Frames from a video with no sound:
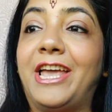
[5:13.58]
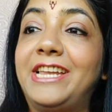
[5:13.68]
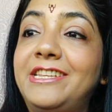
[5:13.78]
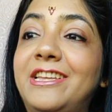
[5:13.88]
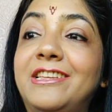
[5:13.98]

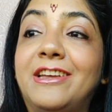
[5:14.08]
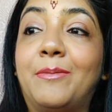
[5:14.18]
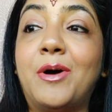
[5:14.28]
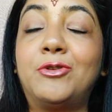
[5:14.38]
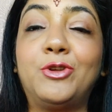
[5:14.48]
anything
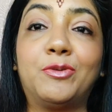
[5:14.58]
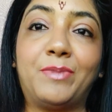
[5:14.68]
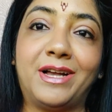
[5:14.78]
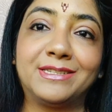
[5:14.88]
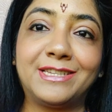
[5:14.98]
about your
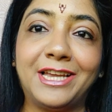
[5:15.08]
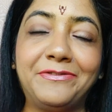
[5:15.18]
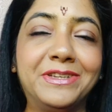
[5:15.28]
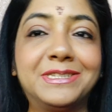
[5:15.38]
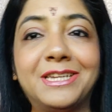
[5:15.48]
past
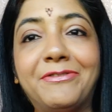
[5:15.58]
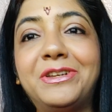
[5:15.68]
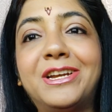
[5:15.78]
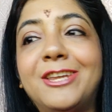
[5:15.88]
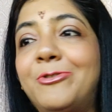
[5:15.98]
life is
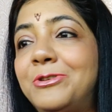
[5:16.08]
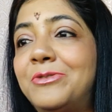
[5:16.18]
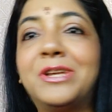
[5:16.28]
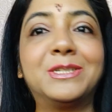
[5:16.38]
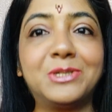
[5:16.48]
definitely going to
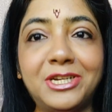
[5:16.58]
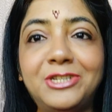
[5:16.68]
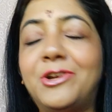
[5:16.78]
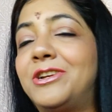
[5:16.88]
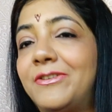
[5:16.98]
resonate.
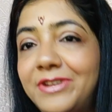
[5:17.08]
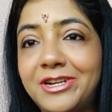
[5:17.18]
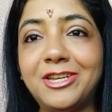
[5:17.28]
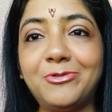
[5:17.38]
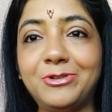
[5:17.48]
You are
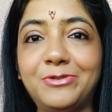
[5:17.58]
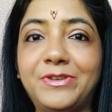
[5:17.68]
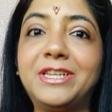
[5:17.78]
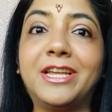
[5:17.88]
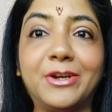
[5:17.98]
definitely going to
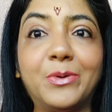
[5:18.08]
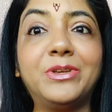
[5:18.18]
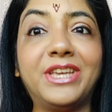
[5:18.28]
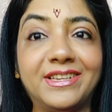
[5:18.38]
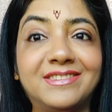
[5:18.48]
feel that, oh
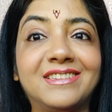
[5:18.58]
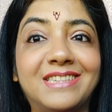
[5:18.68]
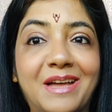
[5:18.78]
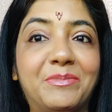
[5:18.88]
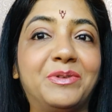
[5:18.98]
yes, this
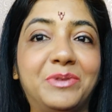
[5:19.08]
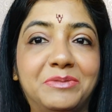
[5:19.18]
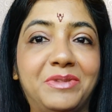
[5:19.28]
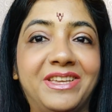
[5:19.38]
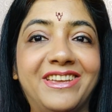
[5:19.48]
happened
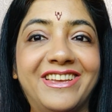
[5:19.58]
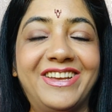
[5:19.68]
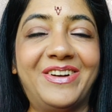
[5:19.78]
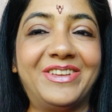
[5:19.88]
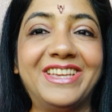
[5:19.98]
with me.
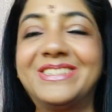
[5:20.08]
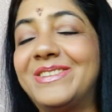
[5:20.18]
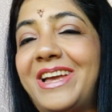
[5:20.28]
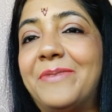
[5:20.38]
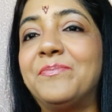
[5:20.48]
Okay, so
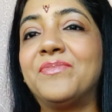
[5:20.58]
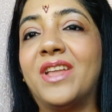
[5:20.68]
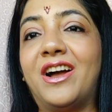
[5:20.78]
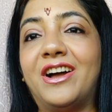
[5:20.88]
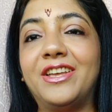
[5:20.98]
yeah,
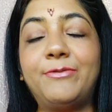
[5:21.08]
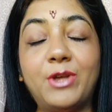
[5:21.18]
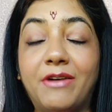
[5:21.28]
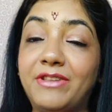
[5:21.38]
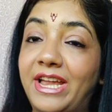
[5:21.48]
if
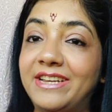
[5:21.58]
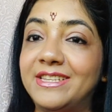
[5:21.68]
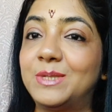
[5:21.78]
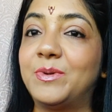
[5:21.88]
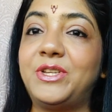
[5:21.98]
you have liked
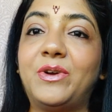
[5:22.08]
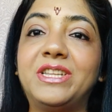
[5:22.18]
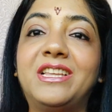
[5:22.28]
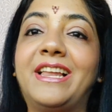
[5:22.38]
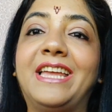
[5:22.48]
this video,
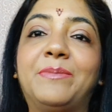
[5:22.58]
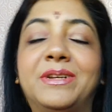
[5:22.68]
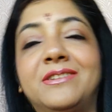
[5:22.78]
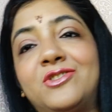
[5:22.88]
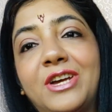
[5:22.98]
hit the like
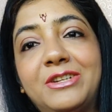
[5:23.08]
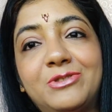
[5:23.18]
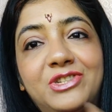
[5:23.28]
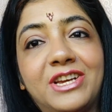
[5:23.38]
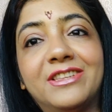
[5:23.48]
button, try to
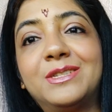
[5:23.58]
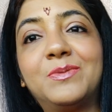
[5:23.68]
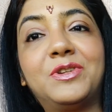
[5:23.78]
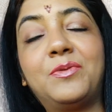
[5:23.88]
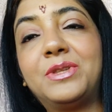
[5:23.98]
share this
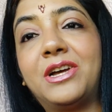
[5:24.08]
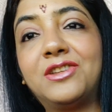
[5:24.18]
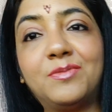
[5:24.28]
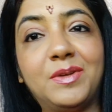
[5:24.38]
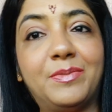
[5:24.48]
video with
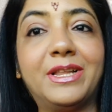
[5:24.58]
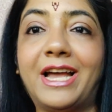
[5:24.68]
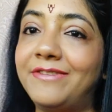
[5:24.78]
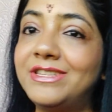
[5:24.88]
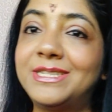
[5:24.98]
other people.
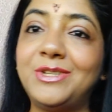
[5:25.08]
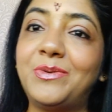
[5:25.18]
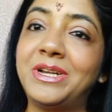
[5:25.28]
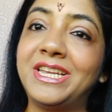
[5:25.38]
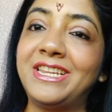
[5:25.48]
I will see
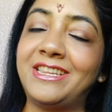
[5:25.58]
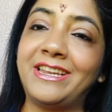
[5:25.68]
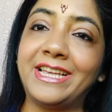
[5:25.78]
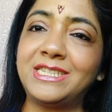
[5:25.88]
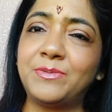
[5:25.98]
you again in the next